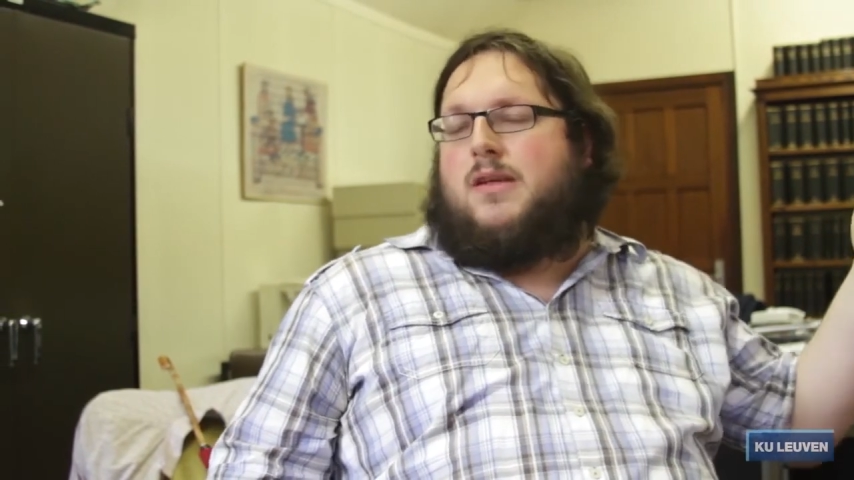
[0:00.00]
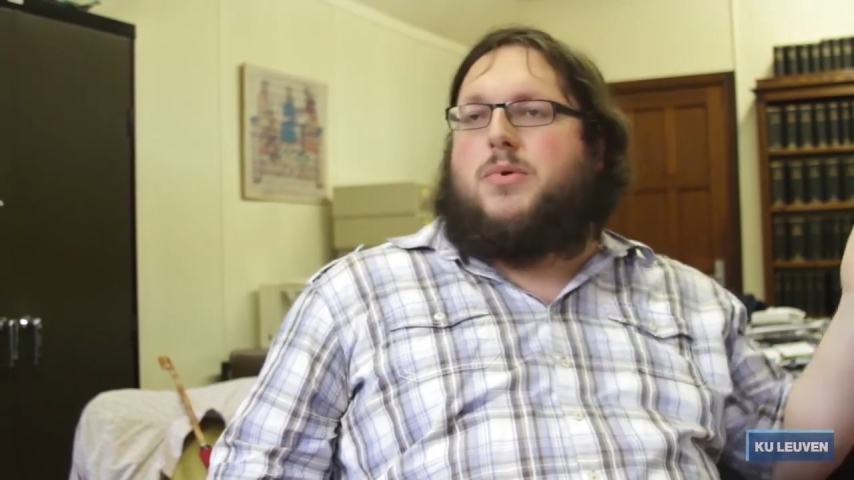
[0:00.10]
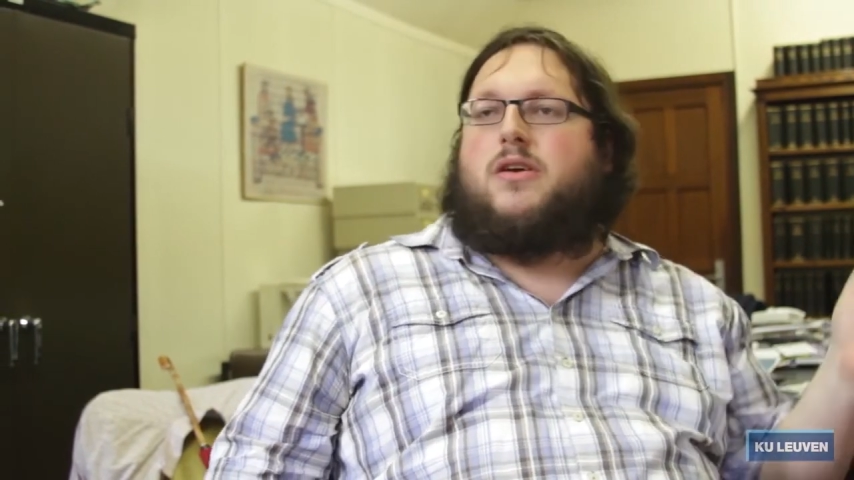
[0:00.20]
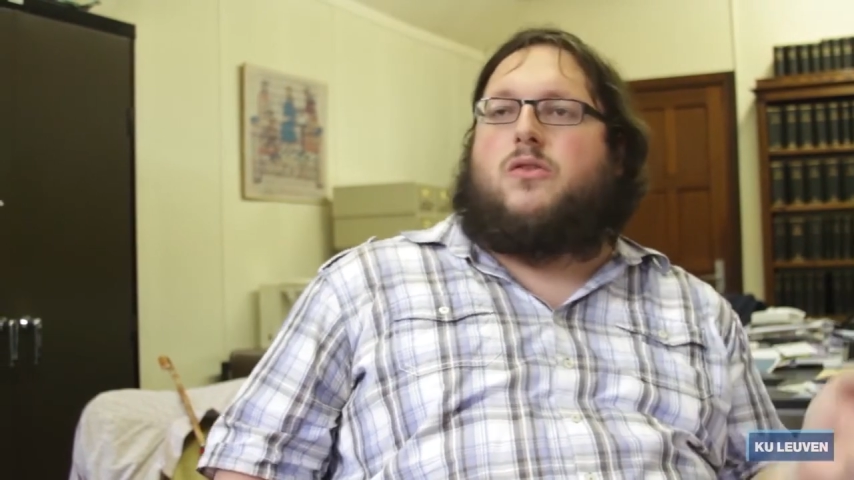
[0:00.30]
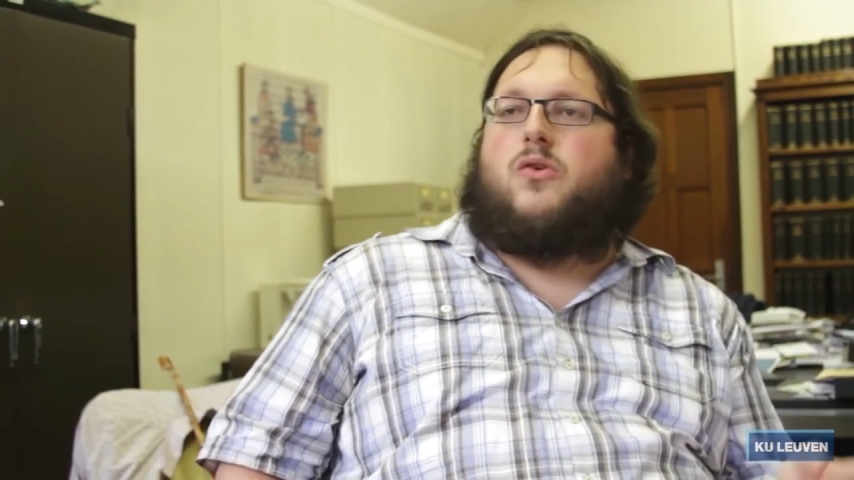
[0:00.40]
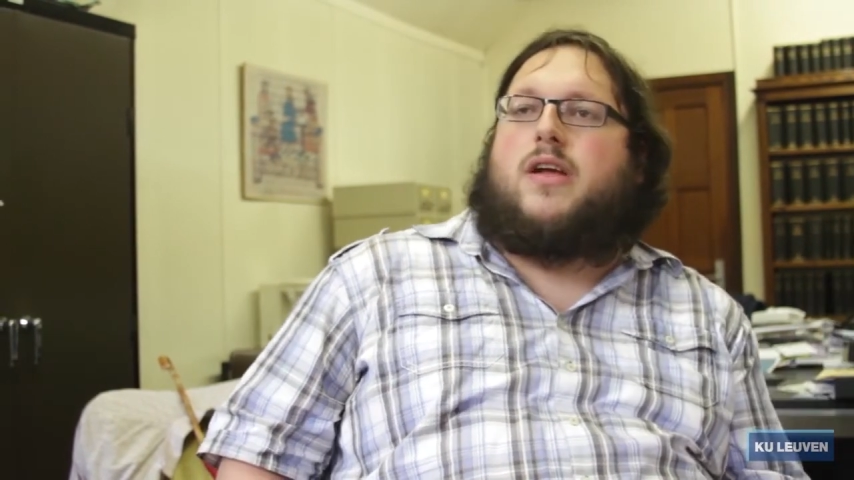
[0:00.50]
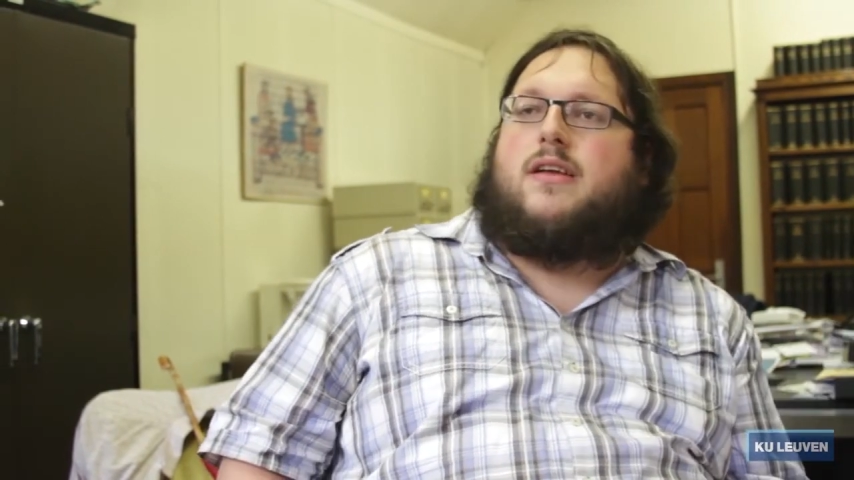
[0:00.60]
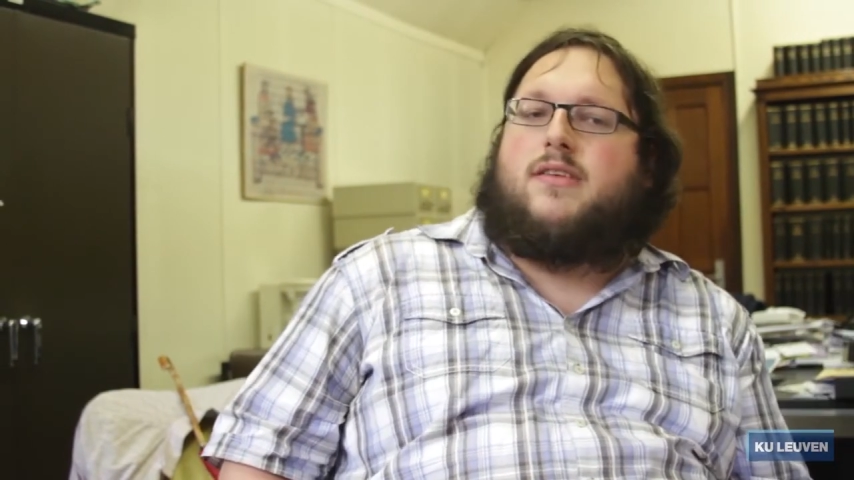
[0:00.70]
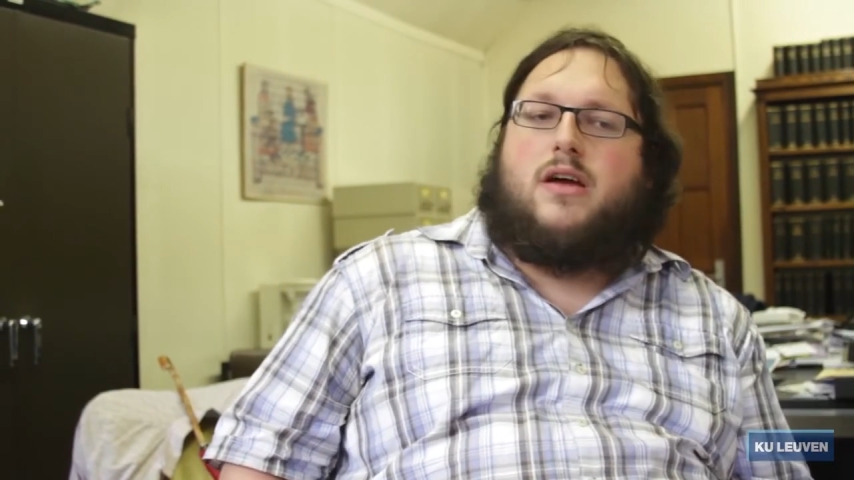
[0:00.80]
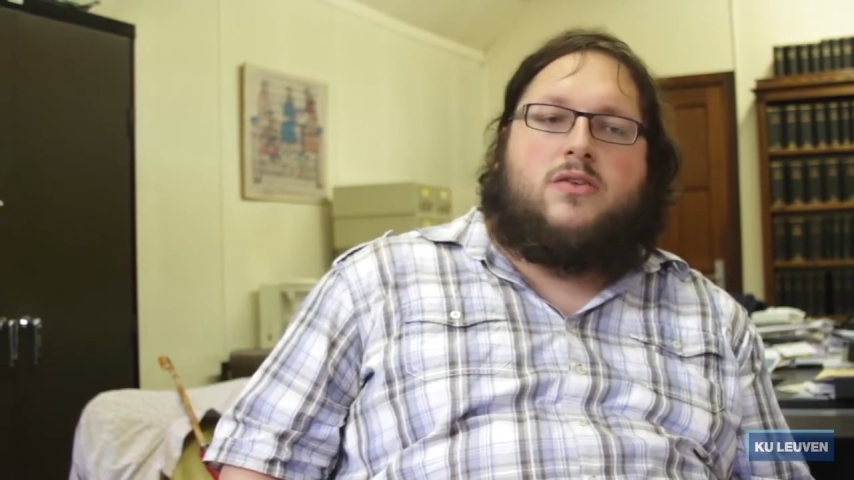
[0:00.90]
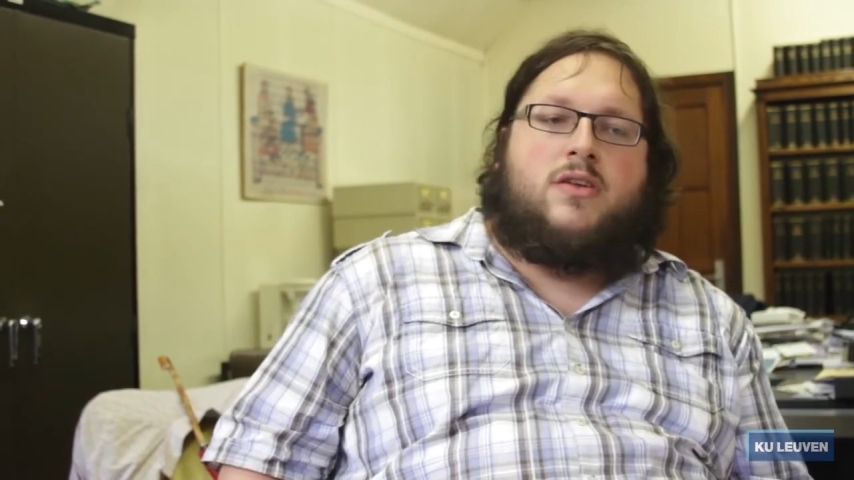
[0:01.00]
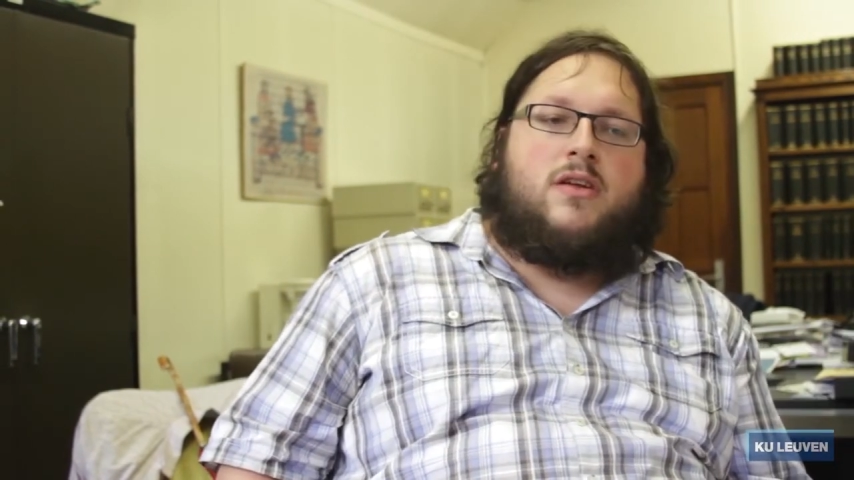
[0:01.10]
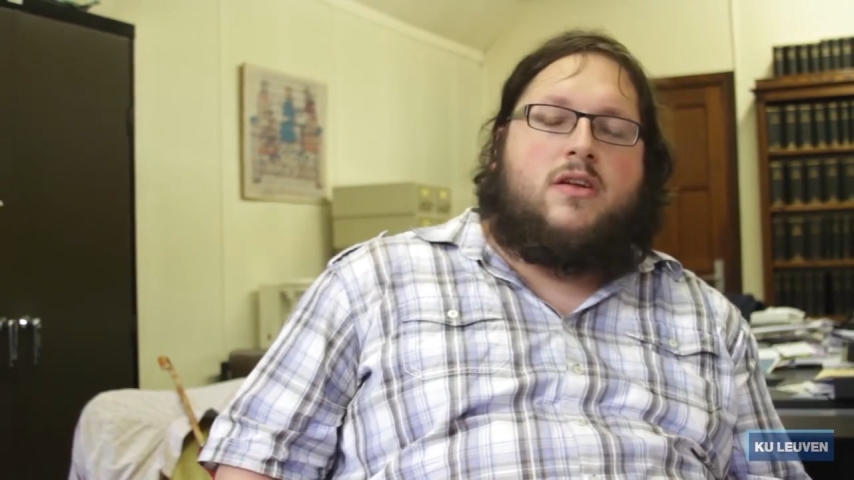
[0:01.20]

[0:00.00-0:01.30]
typical knocking sound.